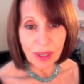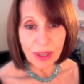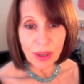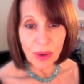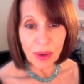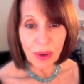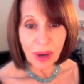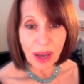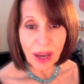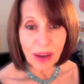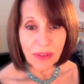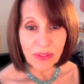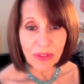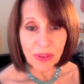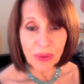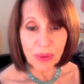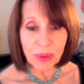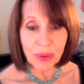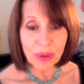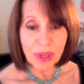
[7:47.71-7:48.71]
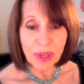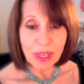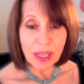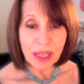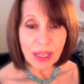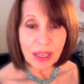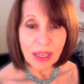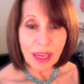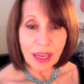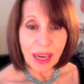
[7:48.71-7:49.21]
you have to
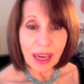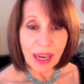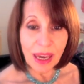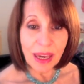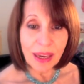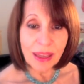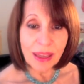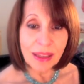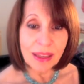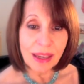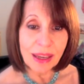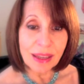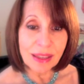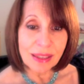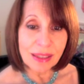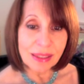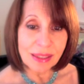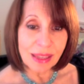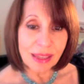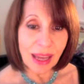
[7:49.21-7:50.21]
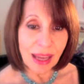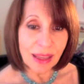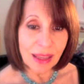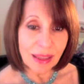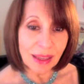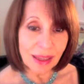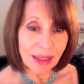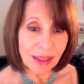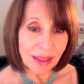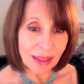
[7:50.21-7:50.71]
gain the
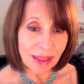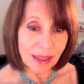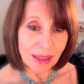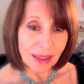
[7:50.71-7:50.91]
understanding